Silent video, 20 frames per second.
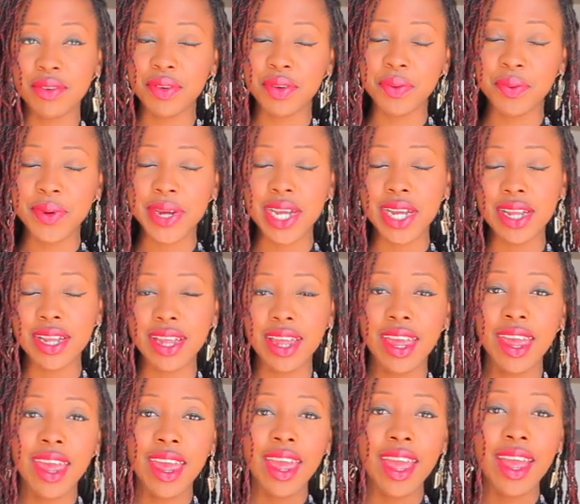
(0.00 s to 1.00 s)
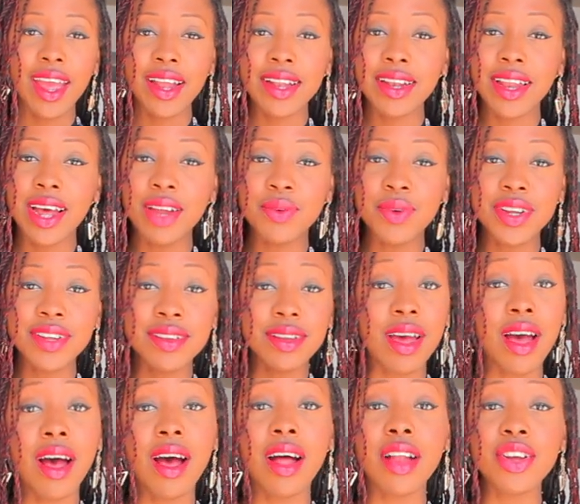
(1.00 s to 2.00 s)
of the week, and that was
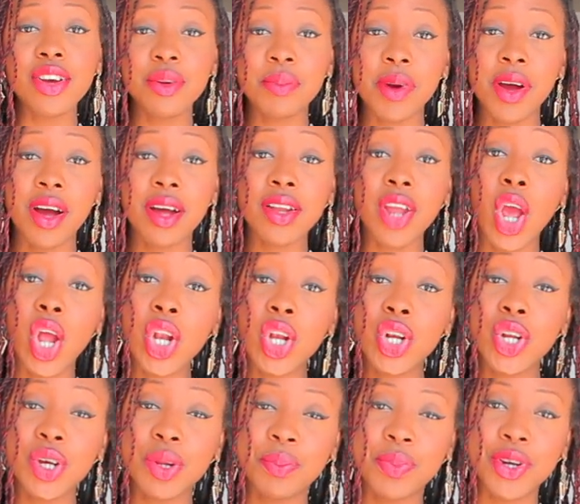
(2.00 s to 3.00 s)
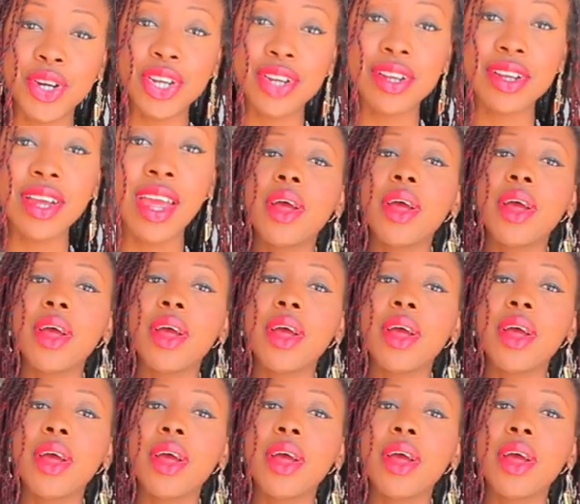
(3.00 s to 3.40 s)
all about a lookbook.